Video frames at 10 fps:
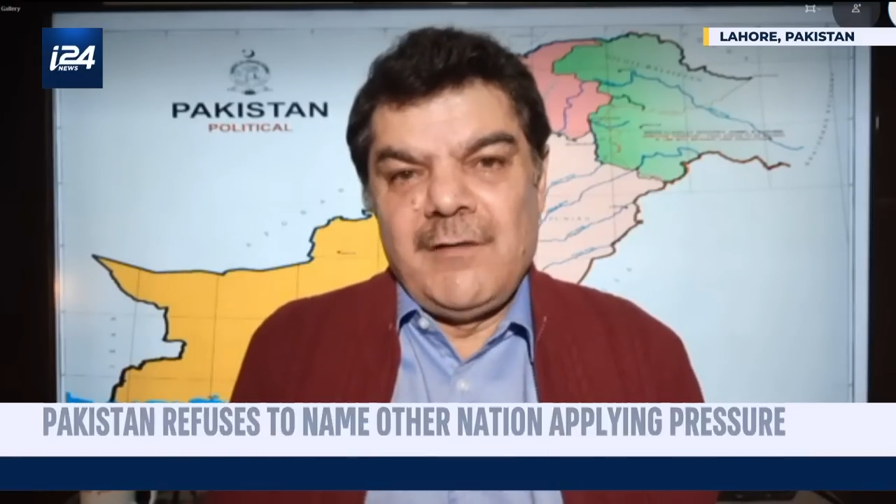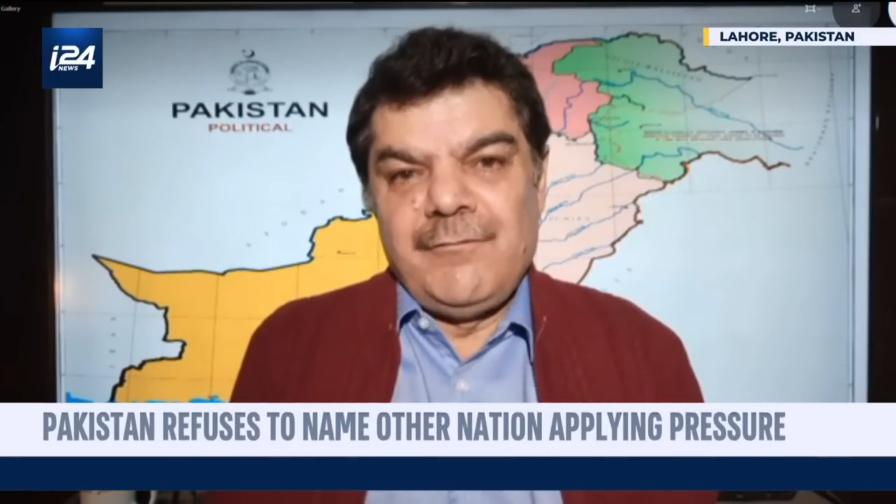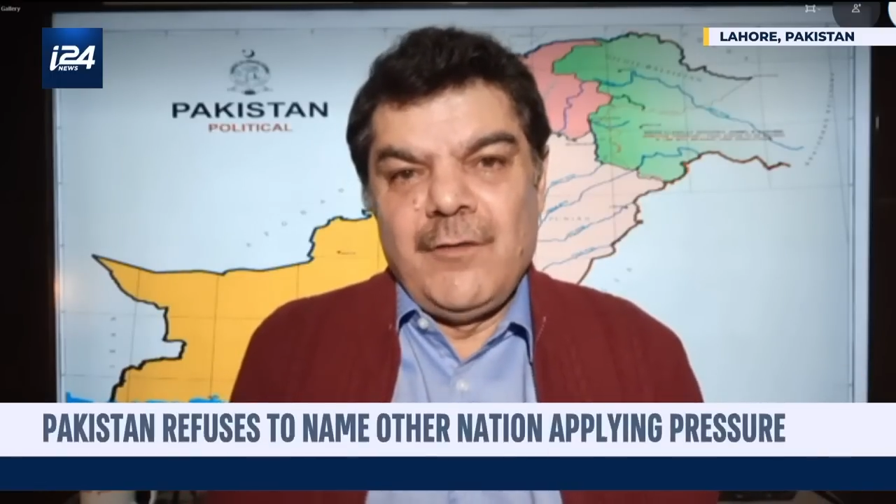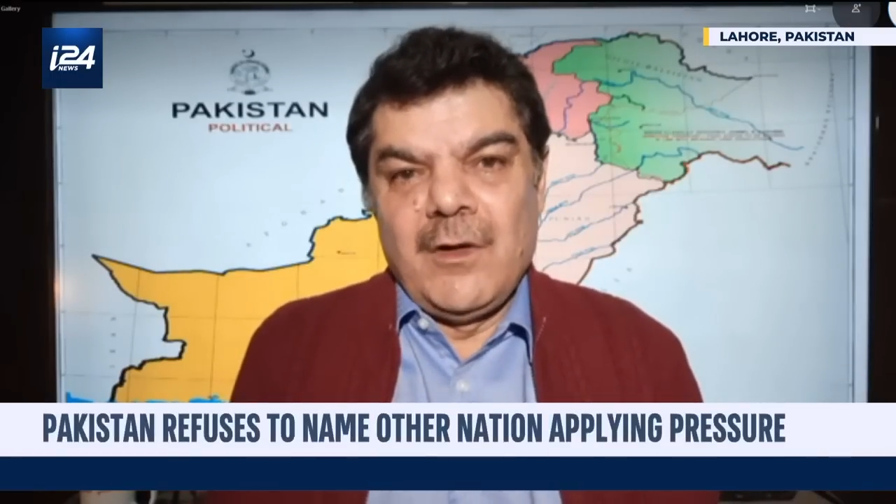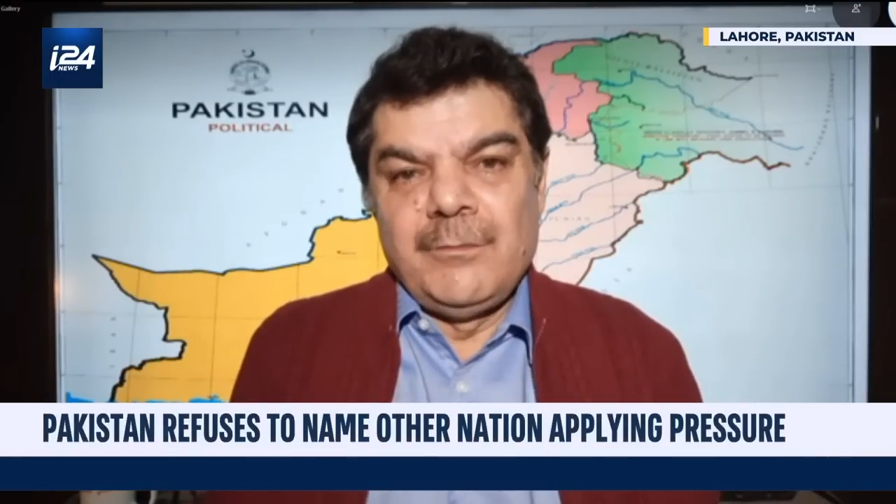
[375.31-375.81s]
our
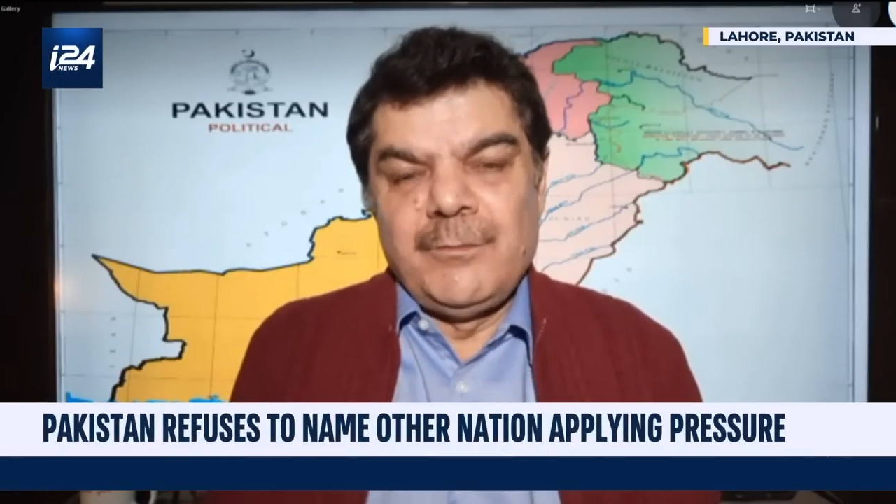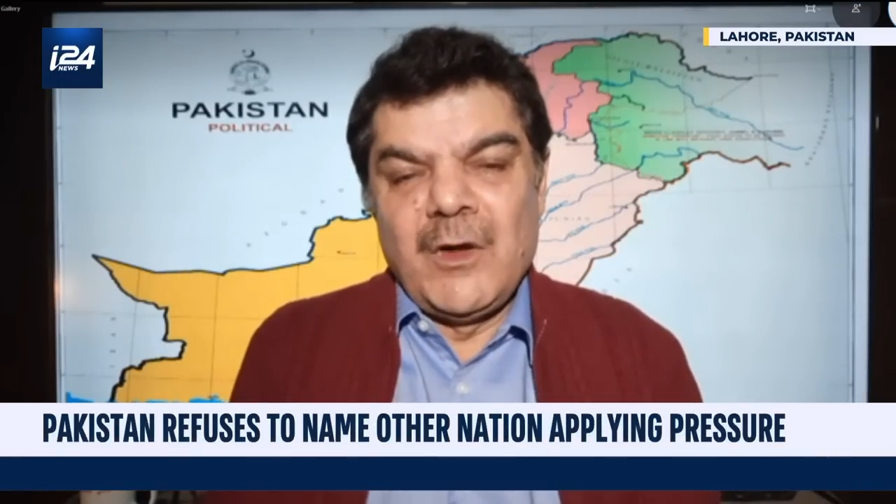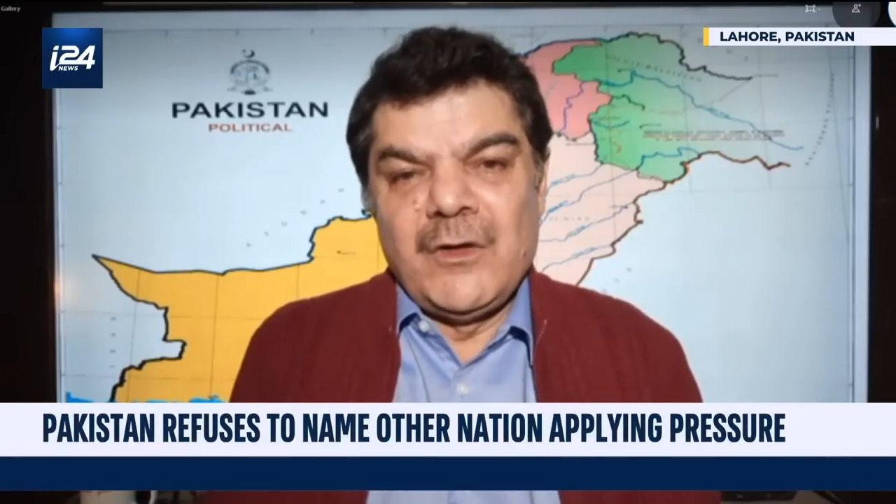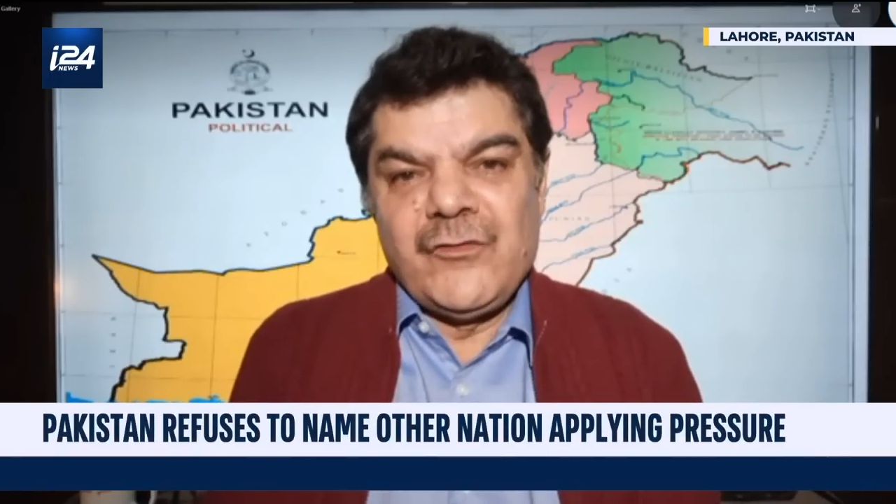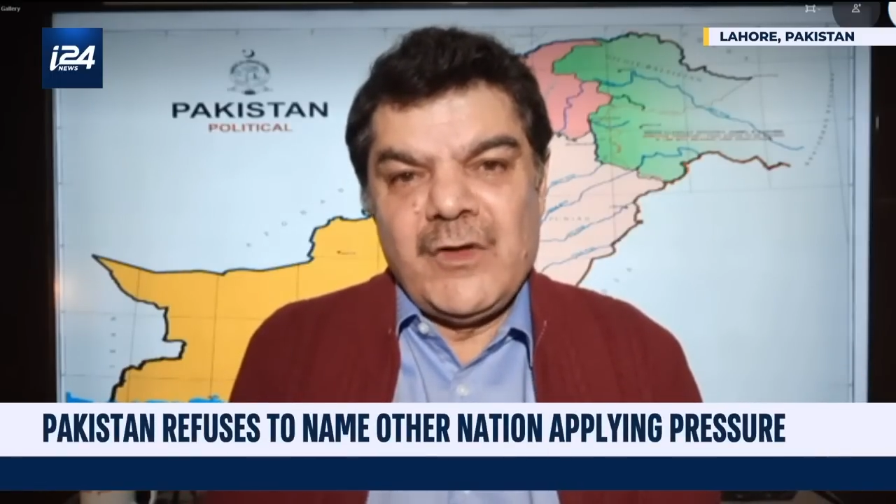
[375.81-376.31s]
foreign
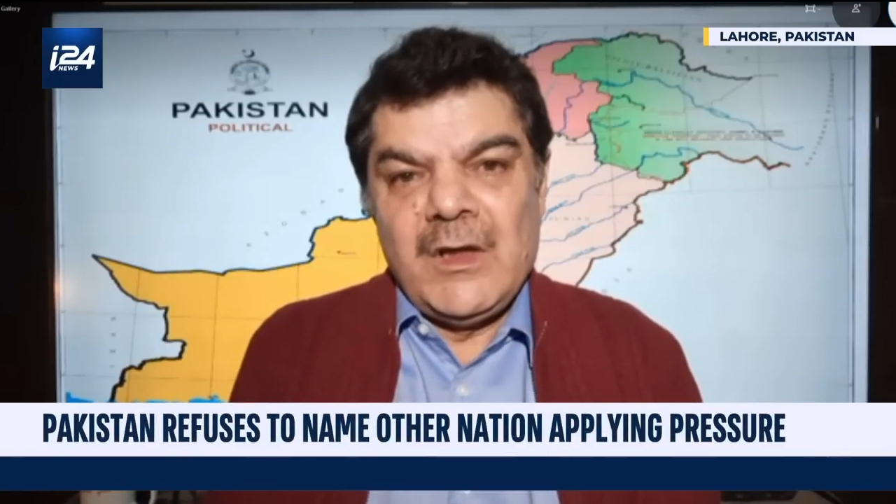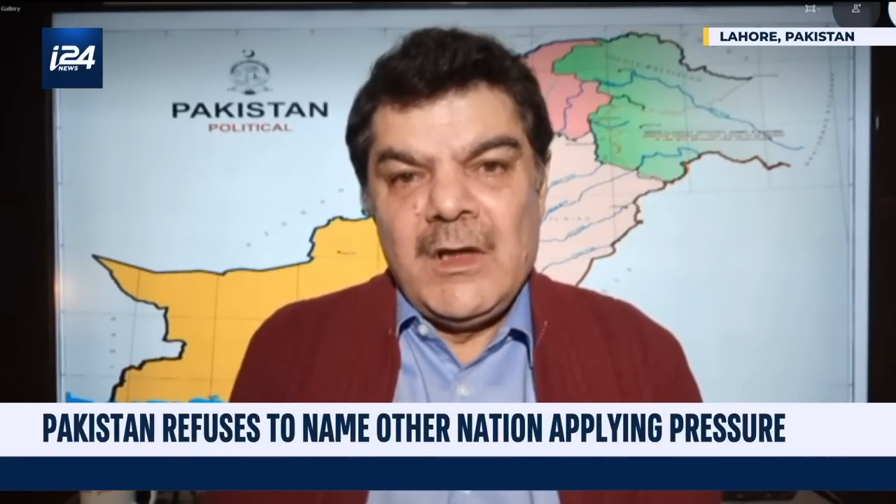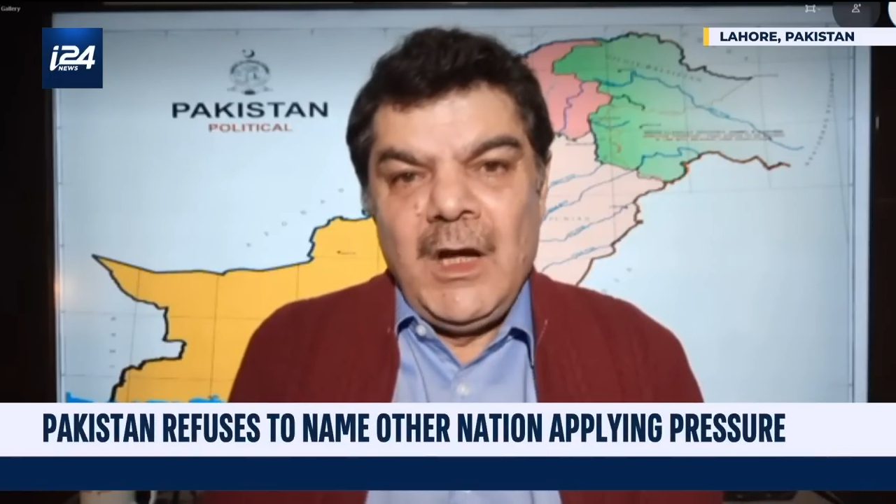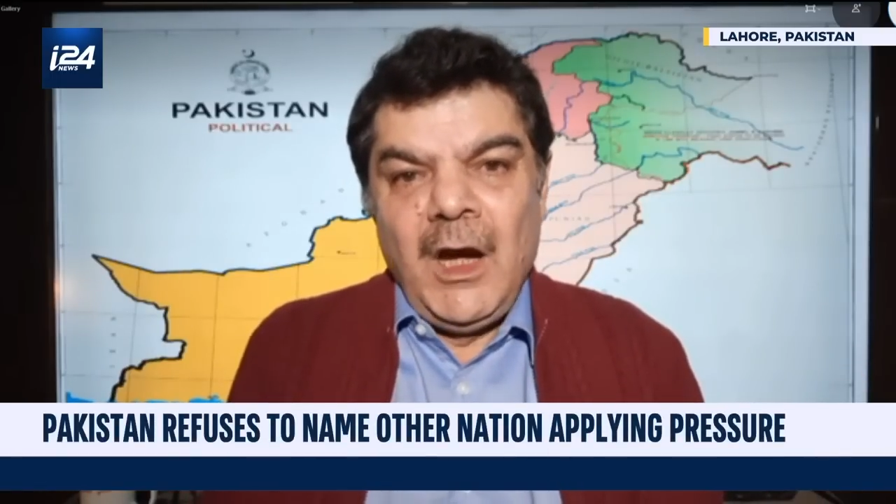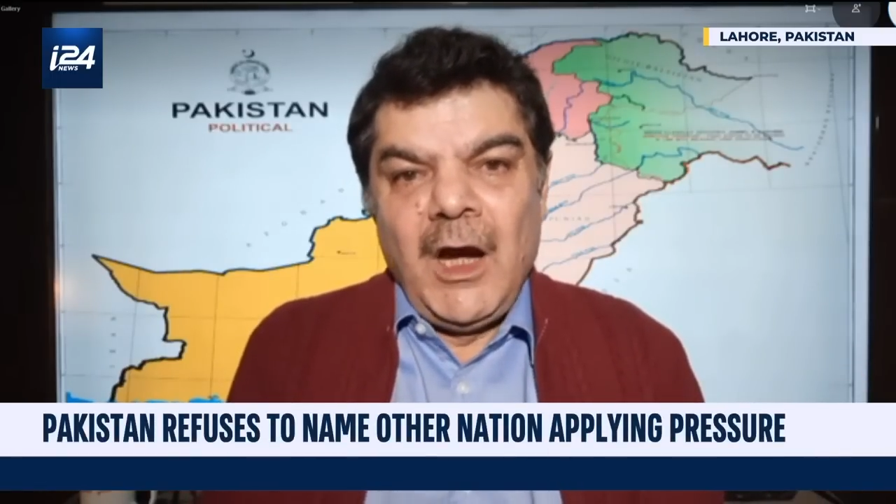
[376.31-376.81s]
policy,